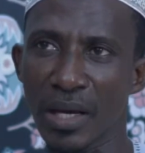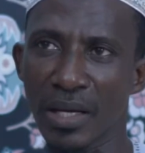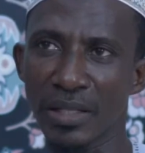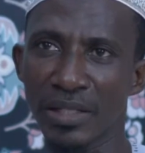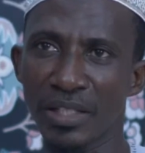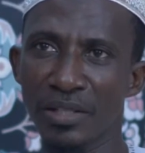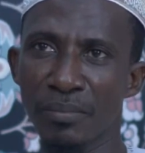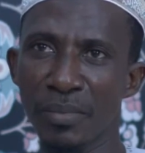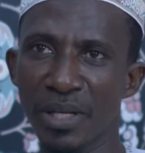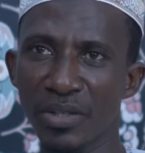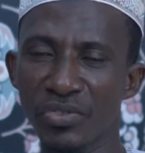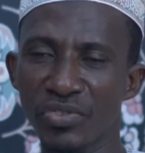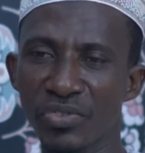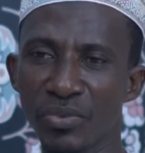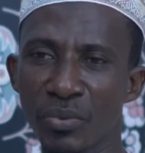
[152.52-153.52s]
And it
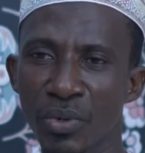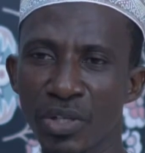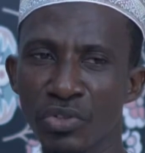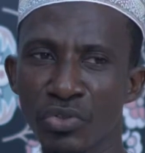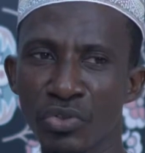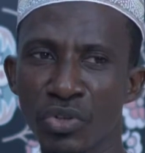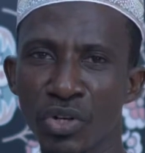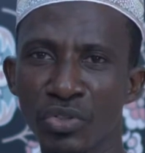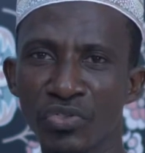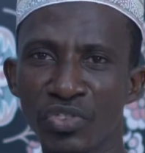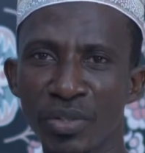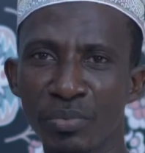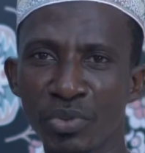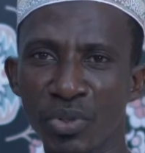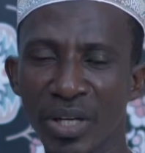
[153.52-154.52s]
makes one to
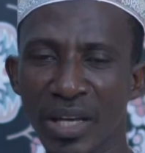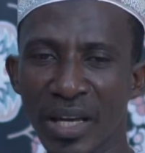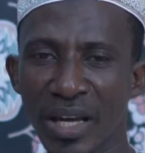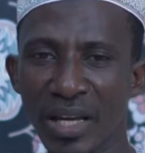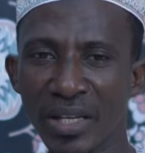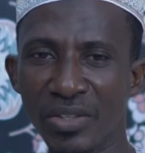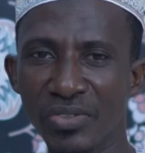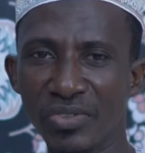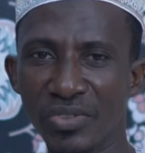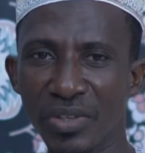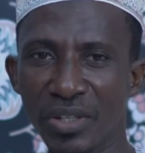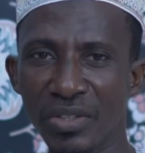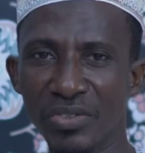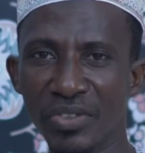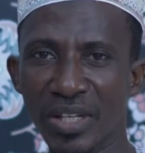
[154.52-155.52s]
conceptualize
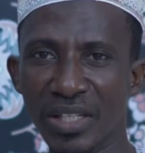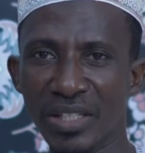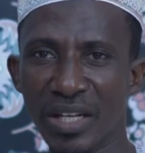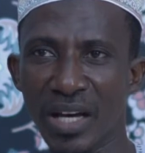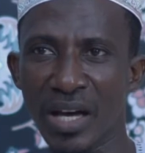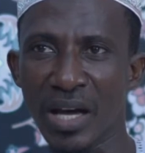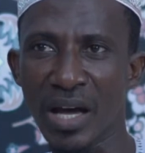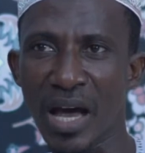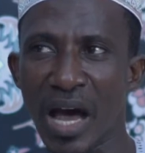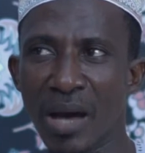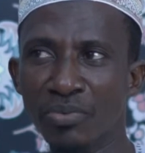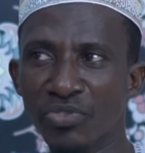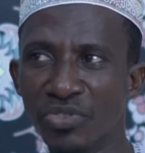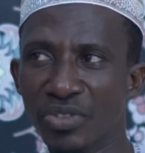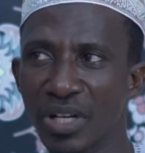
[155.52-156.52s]
things that are
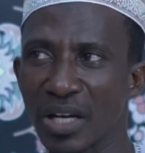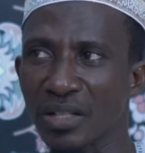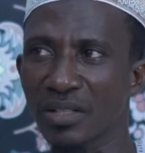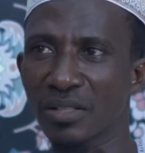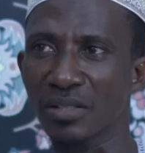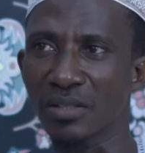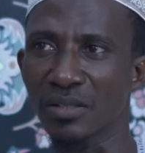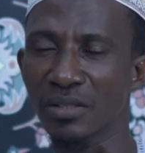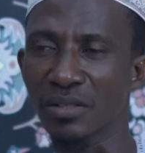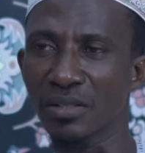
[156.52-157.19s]
abstract.